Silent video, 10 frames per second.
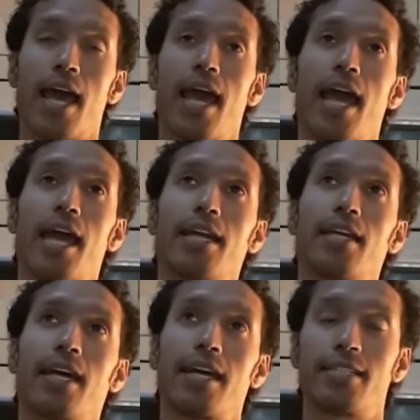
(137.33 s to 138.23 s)
And
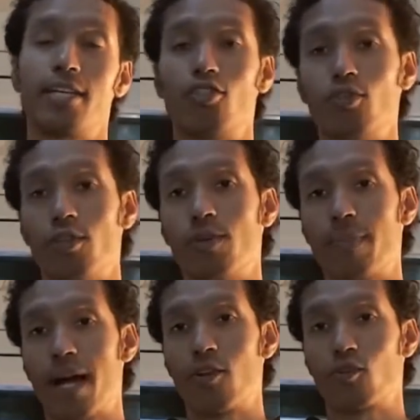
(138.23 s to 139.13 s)
like I said, 2 to 3
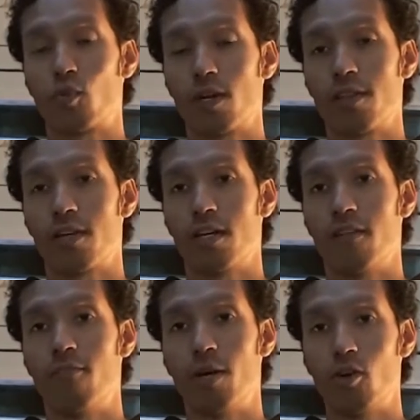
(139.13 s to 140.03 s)
pounds worth
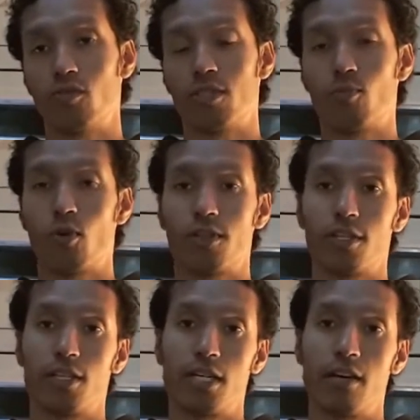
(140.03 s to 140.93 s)
of bones is more than
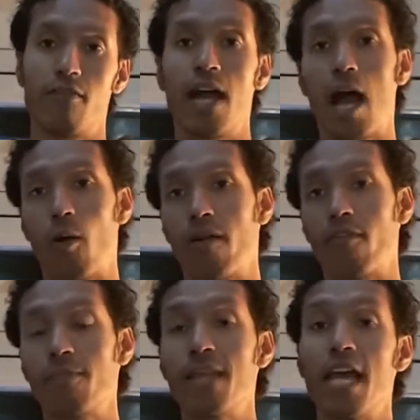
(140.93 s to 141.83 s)
good enough.
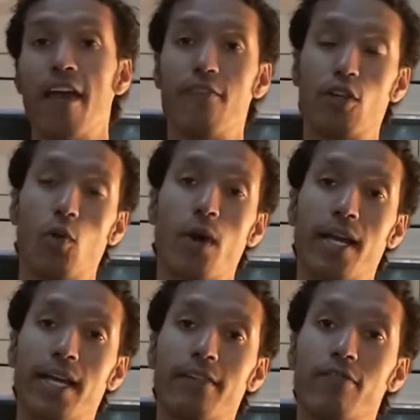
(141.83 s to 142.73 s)
However, if you don't want to
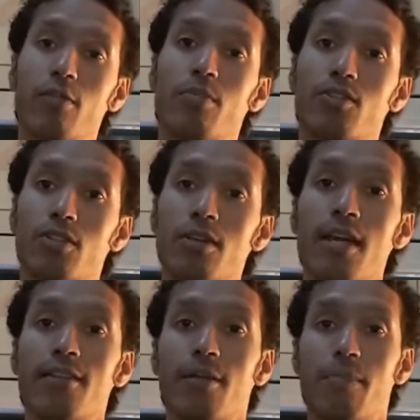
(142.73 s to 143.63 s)
get it from the butcher,
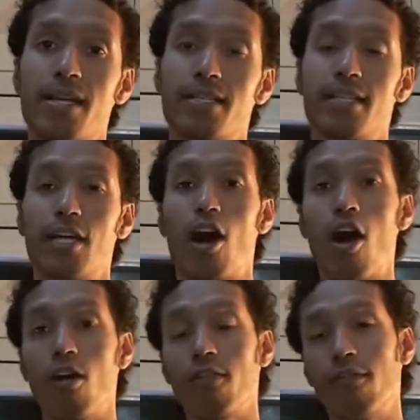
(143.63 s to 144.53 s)
then basically
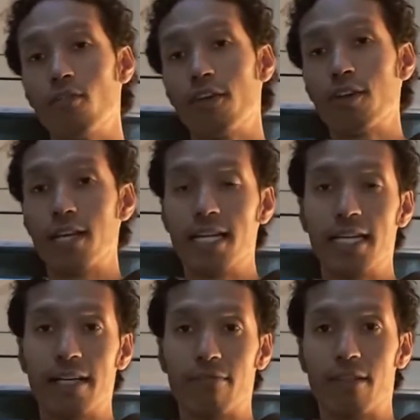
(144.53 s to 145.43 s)
all the food that you're
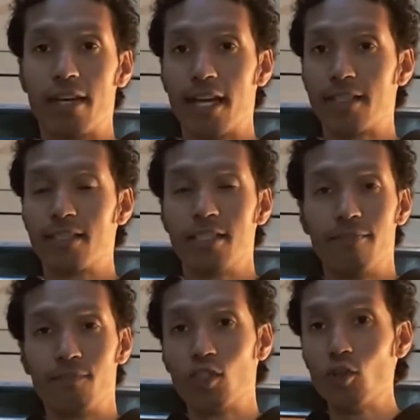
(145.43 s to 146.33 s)
eating for the next
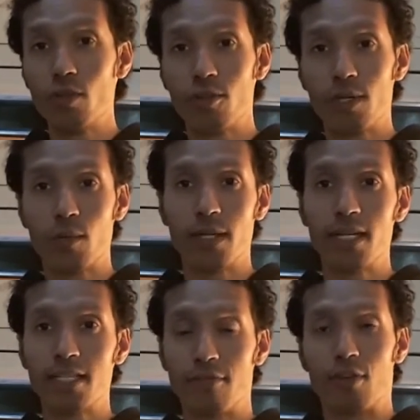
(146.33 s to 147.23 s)
2 to 3
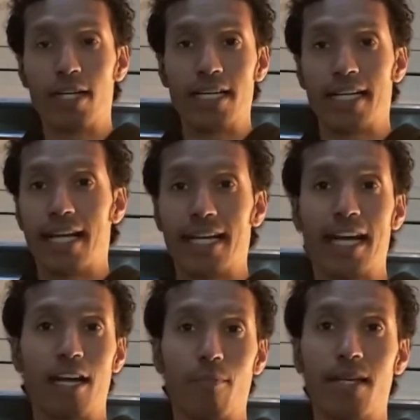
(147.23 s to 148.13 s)
weeks, if you're eating any
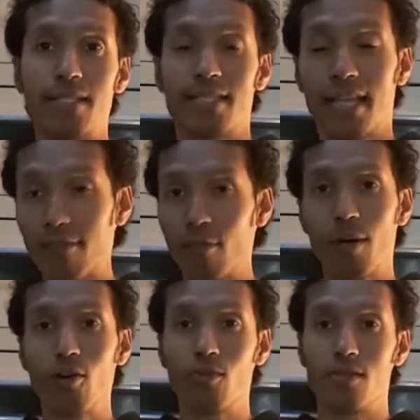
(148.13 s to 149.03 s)
kind of meat, save the
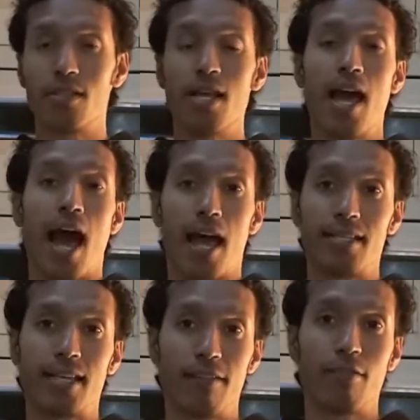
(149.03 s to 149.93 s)
bones. I
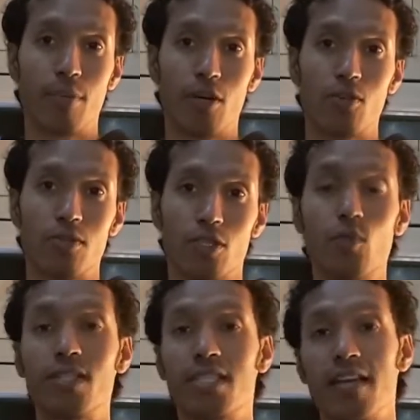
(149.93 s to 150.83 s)
save the bones. You
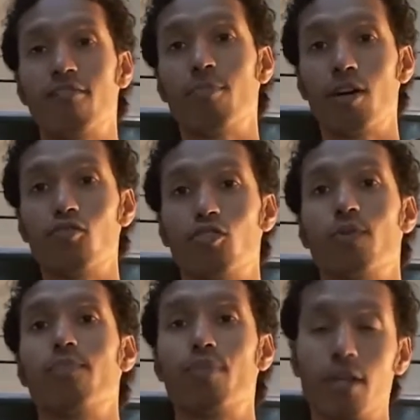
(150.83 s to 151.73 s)
would save the bones. You
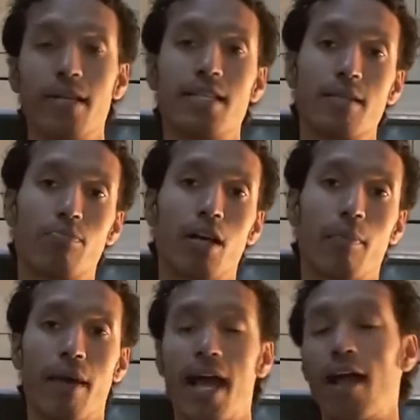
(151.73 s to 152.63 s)
would put them in a
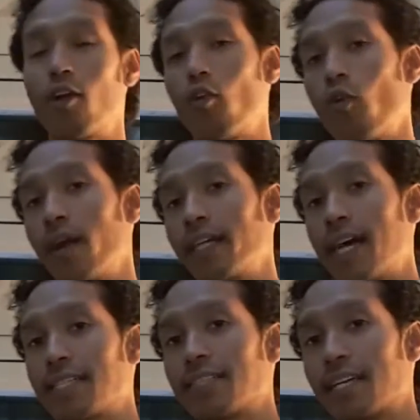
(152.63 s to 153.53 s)
Ziploc bag or a
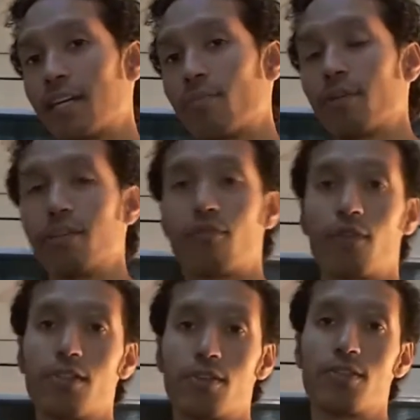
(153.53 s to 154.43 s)
glass container, put in the
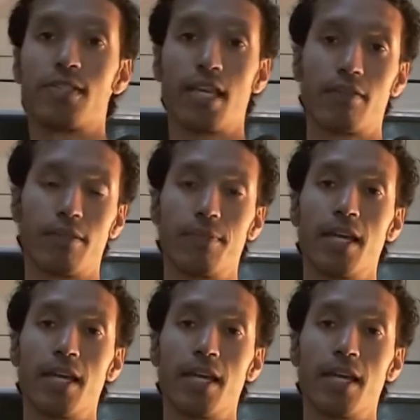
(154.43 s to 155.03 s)
freezer and save it.